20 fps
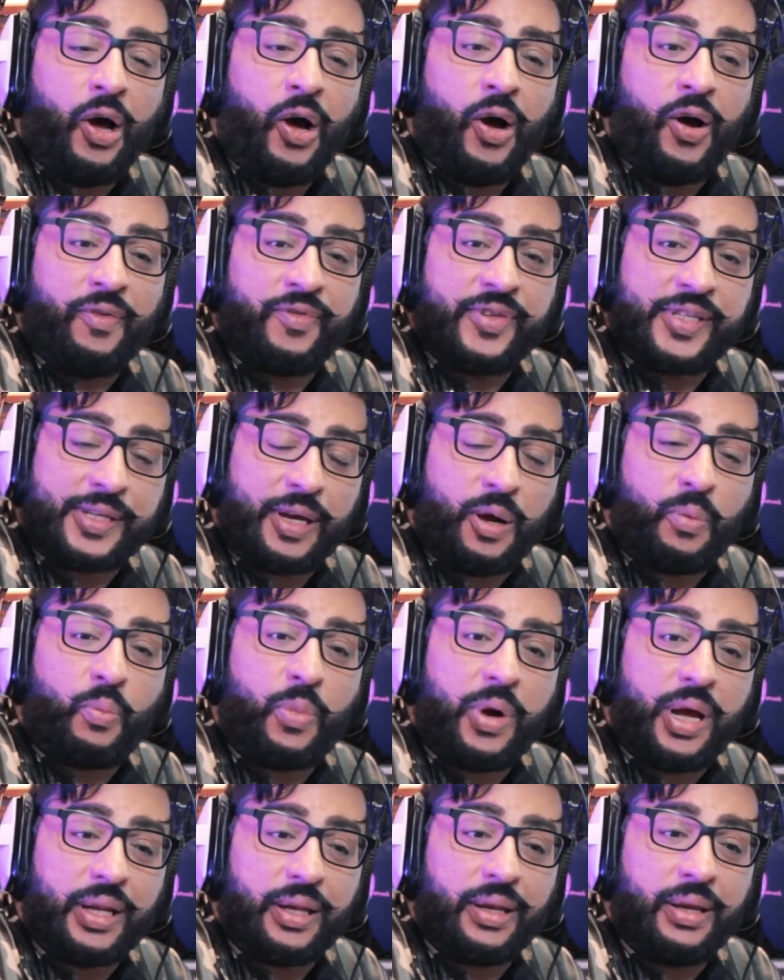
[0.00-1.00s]
of
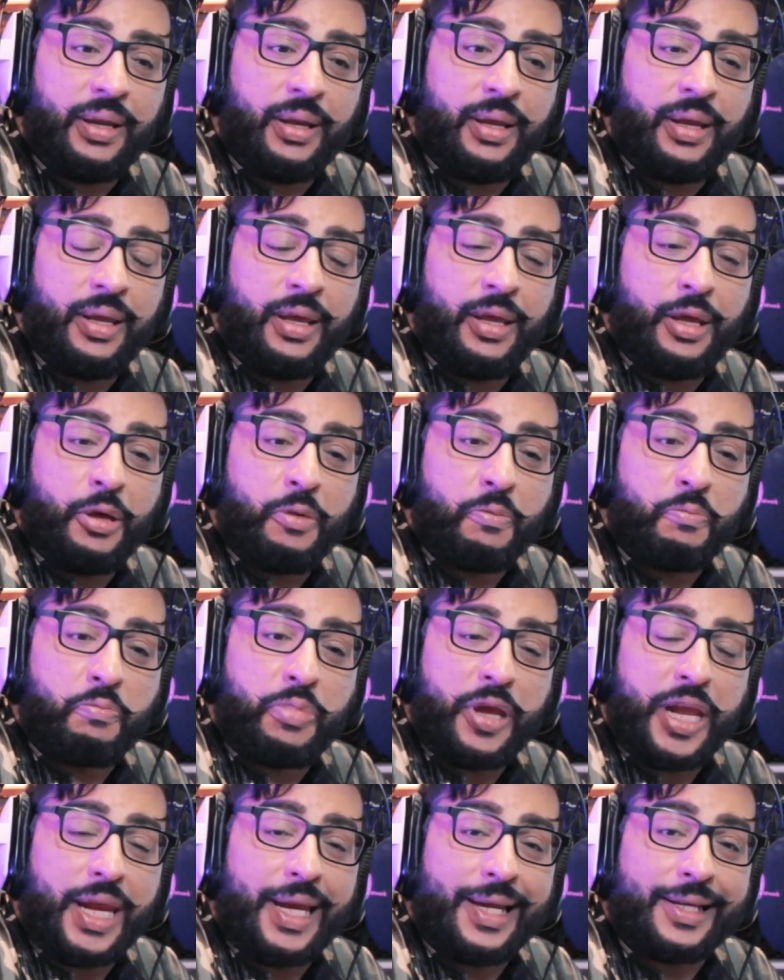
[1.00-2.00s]
someone
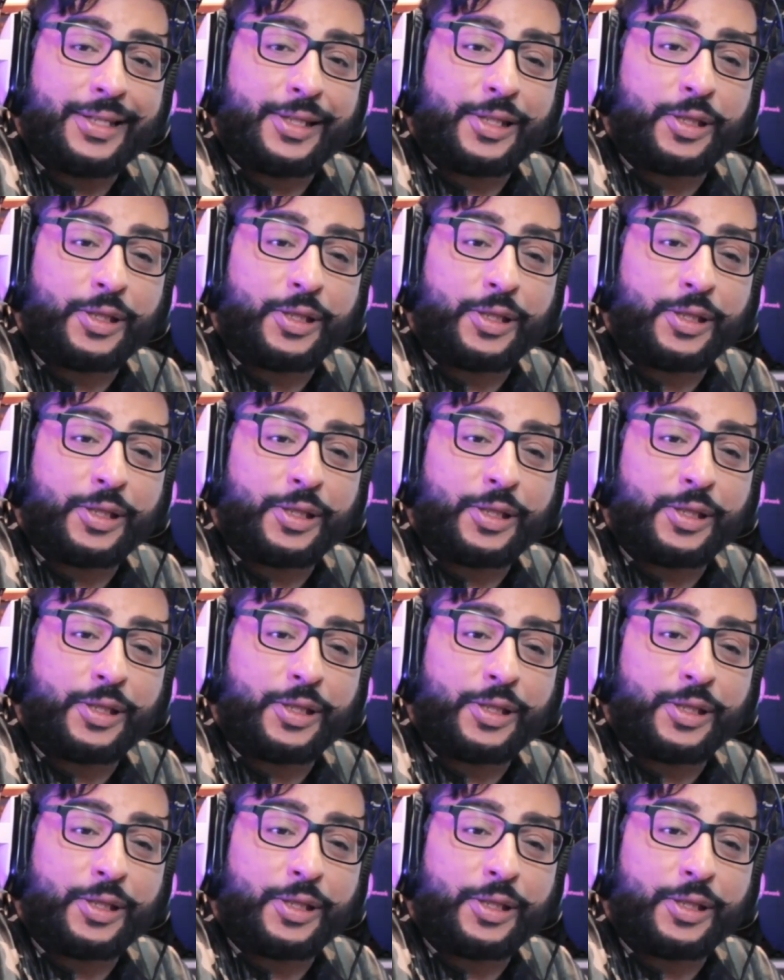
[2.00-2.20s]
being